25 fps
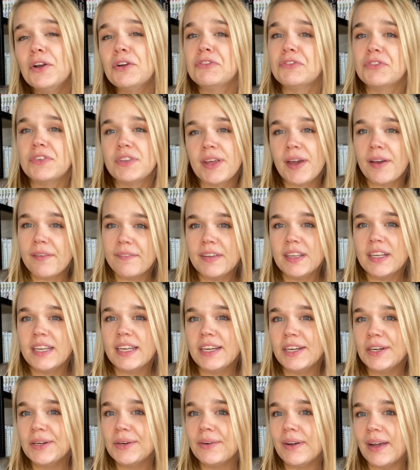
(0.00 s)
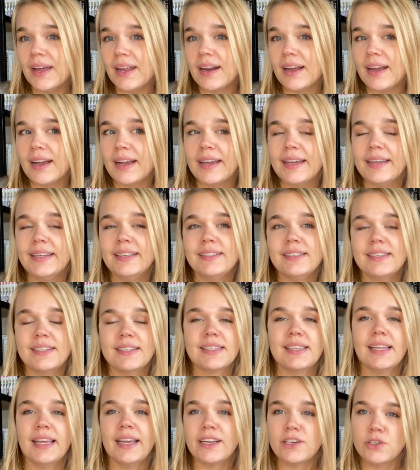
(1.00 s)
for that video and I
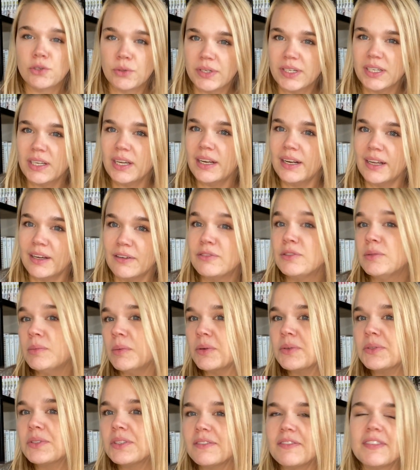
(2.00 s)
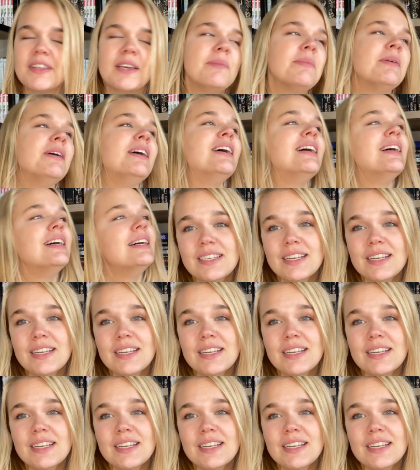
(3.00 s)
disliked or DNF'd most of them.